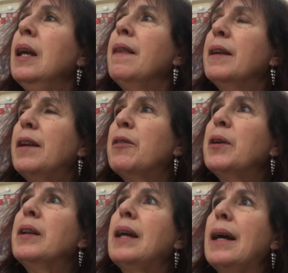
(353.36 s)
the
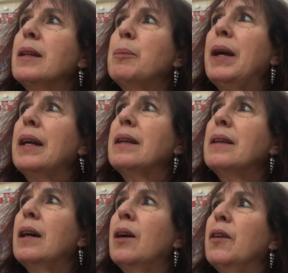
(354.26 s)
different aspects
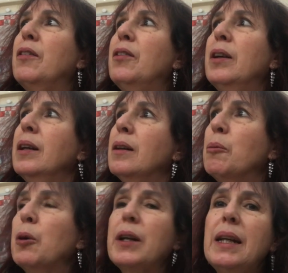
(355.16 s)
of
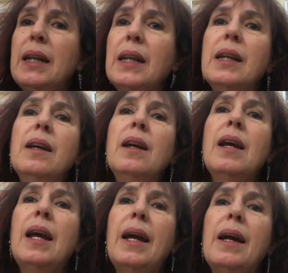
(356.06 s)
working
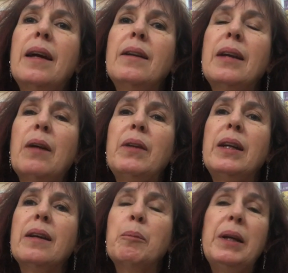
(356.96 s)
and
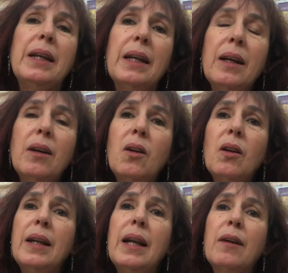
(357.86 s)
being ill,
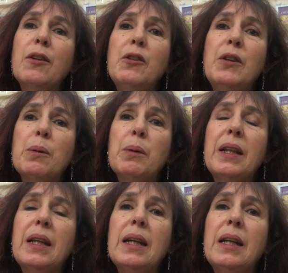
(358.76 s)
and how do you deal
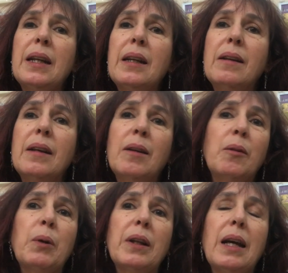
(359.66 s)
with it,
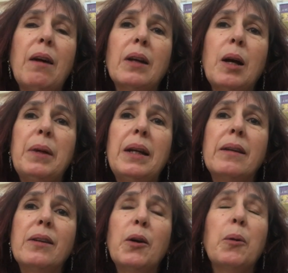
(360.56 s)
and what the outcome
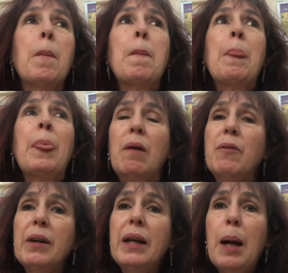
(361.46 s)
is. So I'm
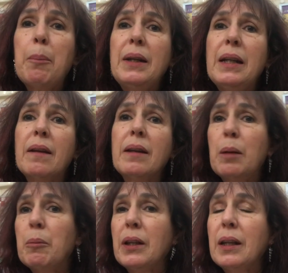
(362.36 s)
very happy now that
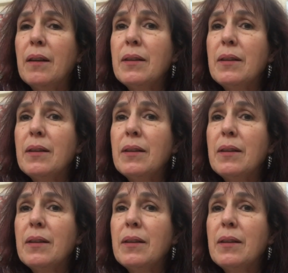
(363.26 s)
I'm on the other